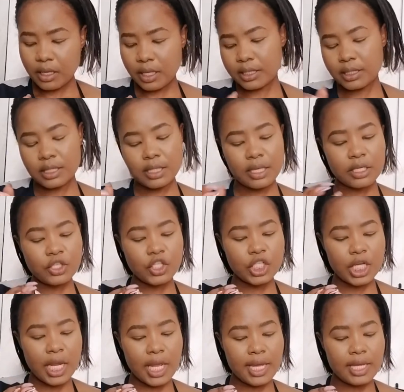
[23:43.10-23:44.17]
It's in a
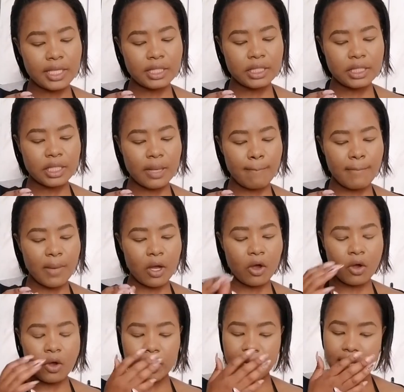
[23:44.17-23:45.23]
shade
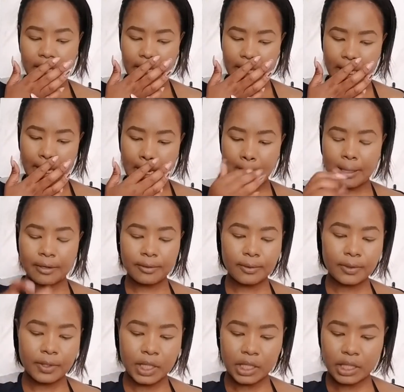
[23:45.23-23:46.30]
mahogany
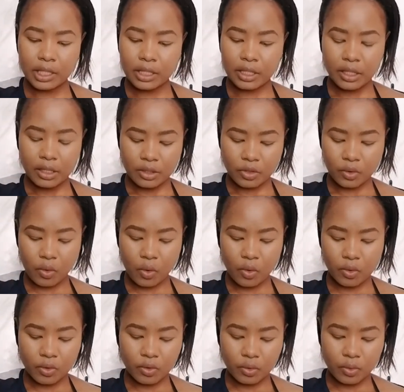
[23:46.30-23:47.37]
to
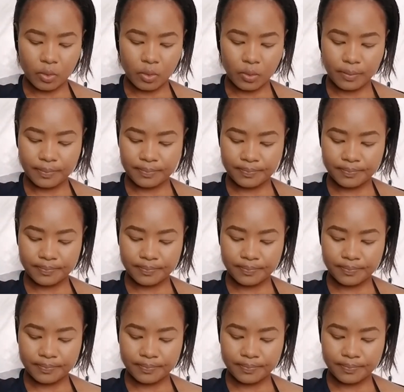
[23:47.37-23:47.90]
contour.